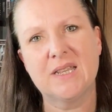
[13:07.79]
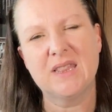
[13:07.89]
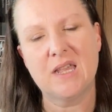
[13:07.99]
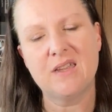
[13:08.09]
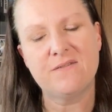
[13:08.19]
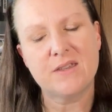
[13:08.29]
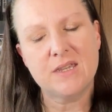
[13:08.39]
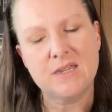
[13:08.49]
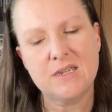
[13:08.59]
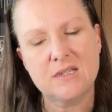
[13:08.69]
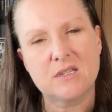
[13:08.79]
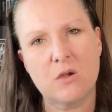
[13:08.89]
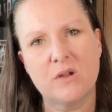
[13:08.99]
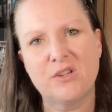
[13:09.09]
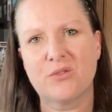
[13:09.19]
life is
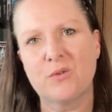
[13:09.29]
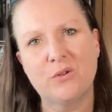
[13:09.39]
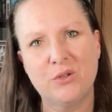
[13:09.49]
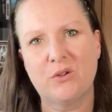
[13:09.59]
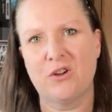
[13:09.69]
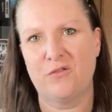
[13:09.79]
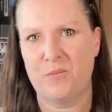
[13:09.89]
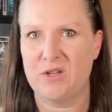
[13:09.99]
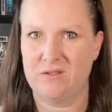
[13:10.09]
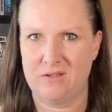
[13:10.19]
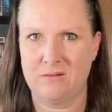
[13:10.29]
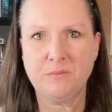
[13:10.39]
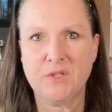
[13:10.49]
going to throw you curveballs.